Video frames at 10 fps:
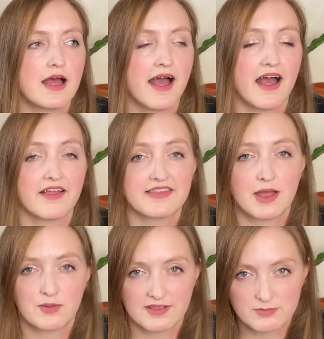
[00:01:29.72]
and
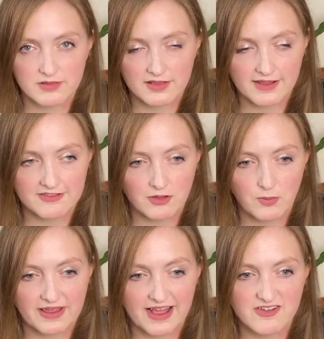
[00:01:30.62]
now 6 months later
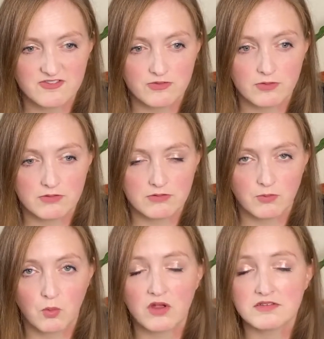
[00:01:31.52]
we have
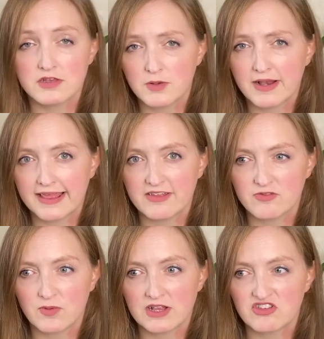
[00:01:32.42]
one new leaf
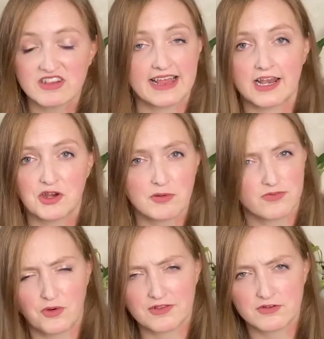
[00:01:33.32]
which has yellowed
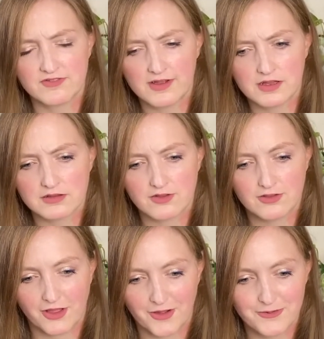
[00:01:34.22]
before it's unfurled.
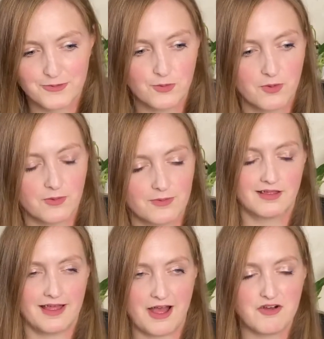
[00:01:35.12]
So
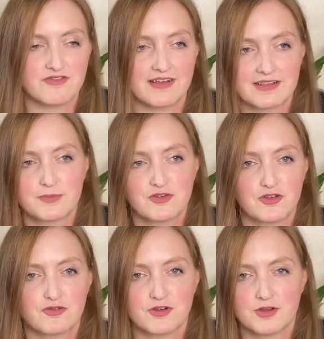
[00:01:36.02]
how fast it
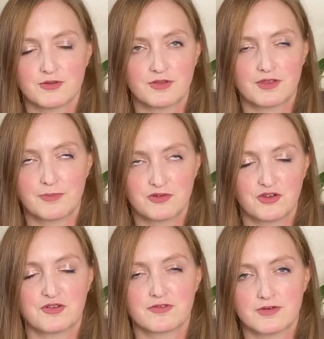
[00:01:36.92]
produces roots
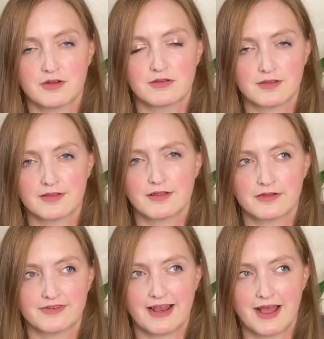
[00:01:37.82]
doesn't
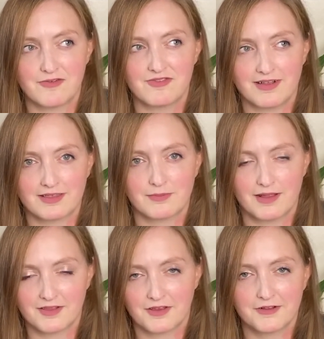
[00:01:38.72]
govern how fast the
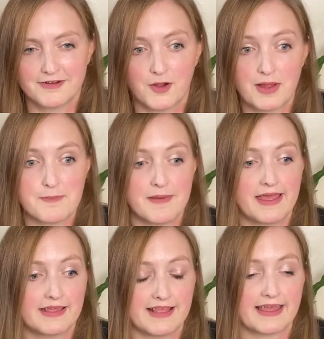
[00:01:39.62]
plant's going to grow. It
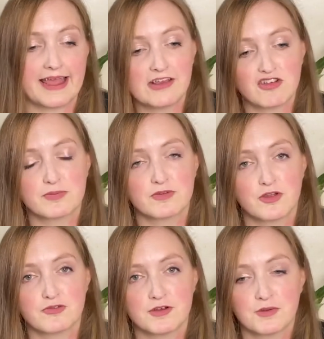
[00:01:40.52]
may take ages to
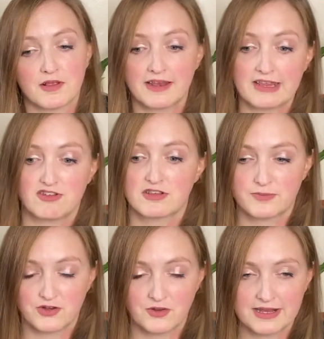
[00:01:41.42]
produce roots and ages to
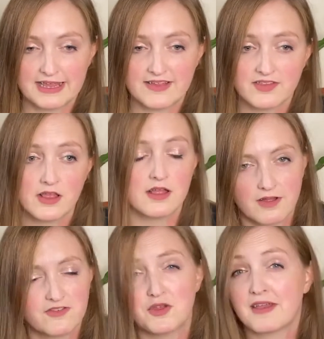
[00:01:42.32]
produce leaves, a
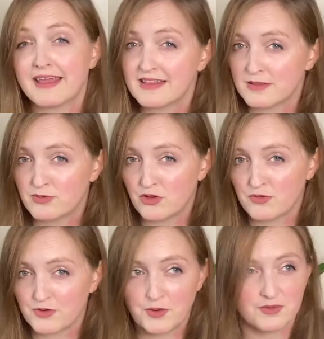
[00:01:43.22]
few days to produce
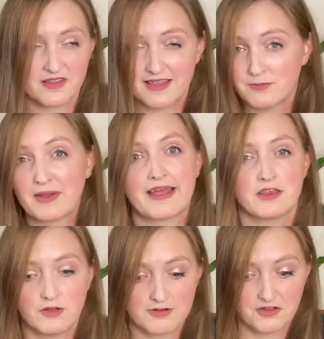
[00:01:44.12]
roots, and then we get
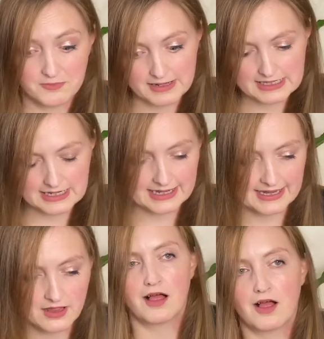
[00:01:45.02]
new growth
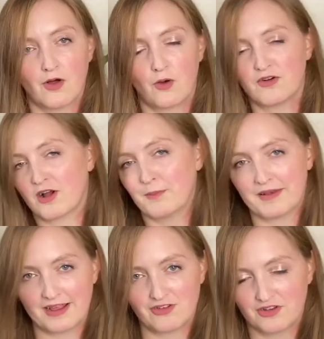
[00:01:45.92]
immediately, or a
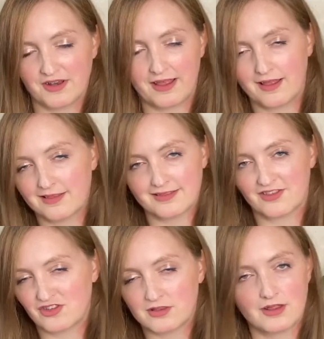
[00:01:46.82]
combination.
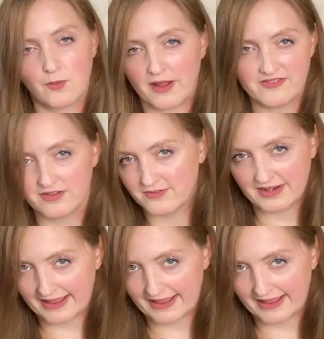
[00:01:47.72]
There's just no way of governing